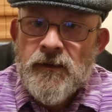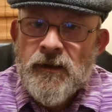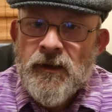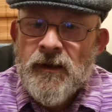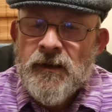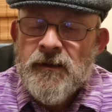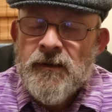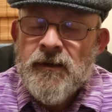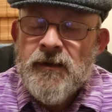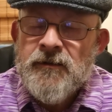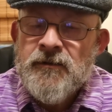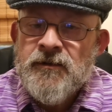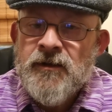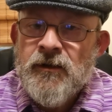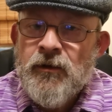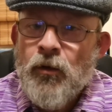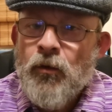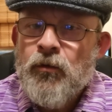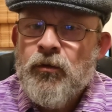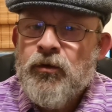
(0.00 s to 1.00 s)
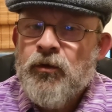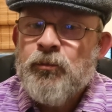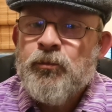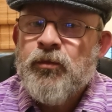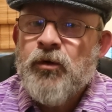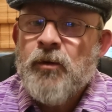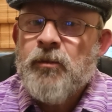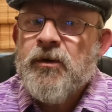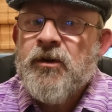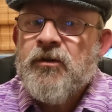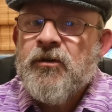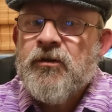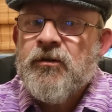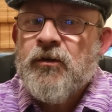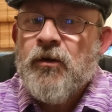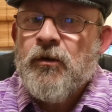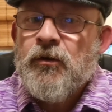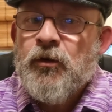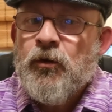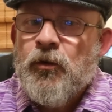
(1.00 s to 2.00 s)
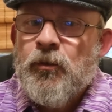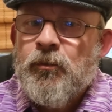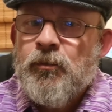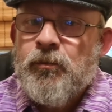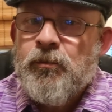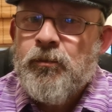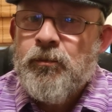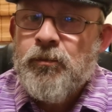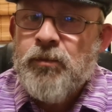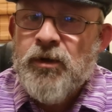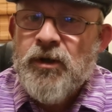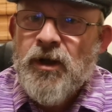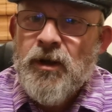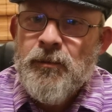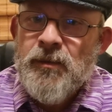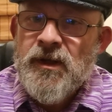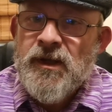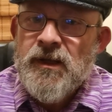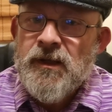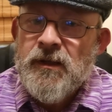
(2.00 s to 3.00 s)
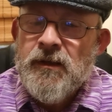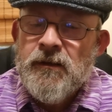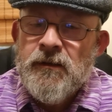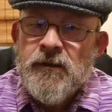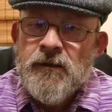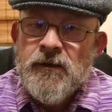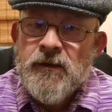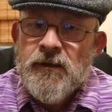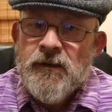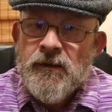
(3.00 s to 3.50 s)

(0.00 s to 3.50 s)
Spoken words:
And they said, oh, you've probably just got your plumbing